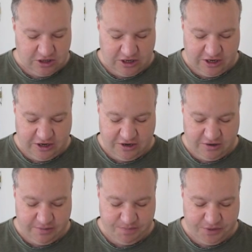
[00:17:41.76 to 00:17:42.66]

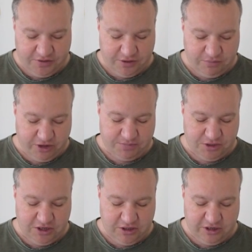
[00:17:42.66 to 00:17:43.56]
And then they bring
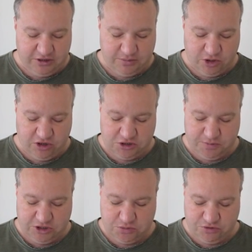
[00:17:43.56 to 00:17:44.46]
up the LIRR
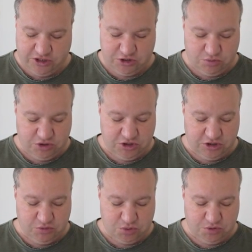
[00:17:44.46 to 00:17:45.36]
expansion project,
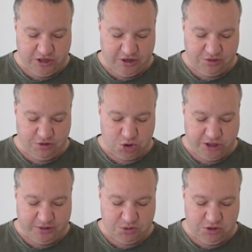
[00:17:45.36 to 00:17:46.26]
which will add a third
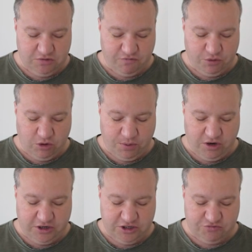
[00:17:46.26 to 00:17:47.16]
track between Floral
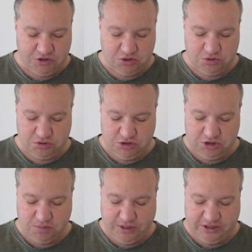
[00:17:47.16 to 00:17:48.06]
Park and Hicksville to
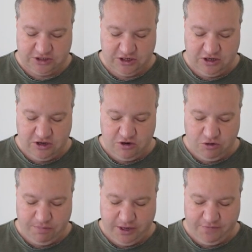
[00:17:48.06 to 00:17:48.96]
increase capacity
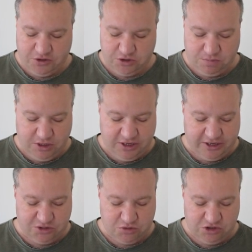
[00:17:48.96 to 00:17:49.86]
with benefits to peak
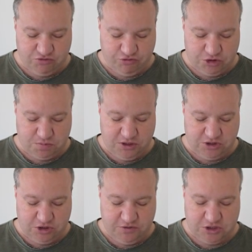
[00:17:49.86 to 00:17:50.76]
as well as reverse
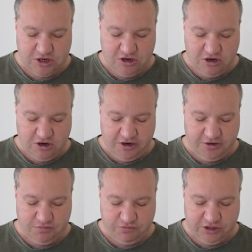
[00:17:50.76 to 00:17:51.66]
peak service
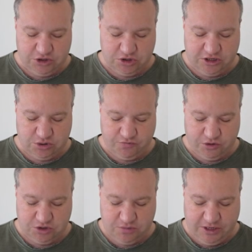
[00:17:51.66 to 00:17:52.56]
on branches that
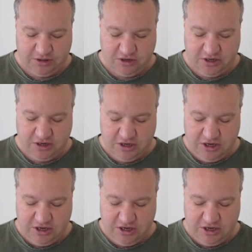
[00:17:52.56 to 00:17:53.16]
traverse the main line.